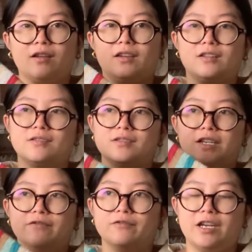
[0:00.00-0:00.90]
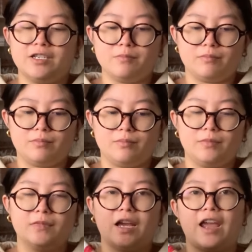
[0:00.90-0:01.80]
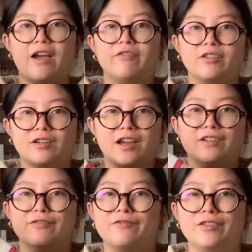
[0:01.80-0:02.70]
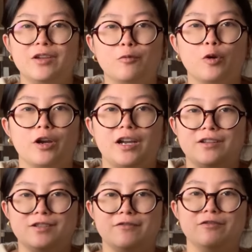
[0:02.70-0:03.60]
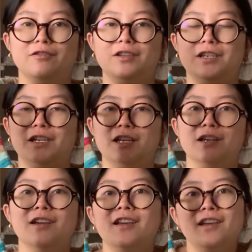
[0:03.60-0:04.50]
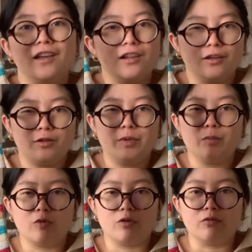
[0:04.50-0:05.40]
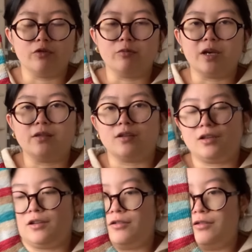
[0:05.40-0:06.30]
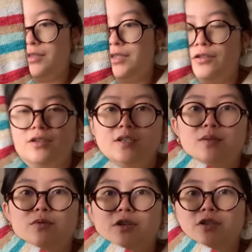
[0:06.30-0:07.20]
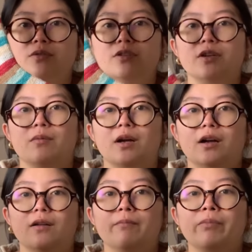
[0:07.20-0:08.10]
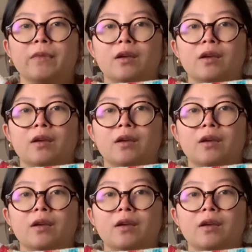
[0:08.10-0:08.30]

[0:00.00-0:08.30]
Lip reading: It definitely, I have the kind of feet where I definitely need a little bit more room at the heel, so this works really well.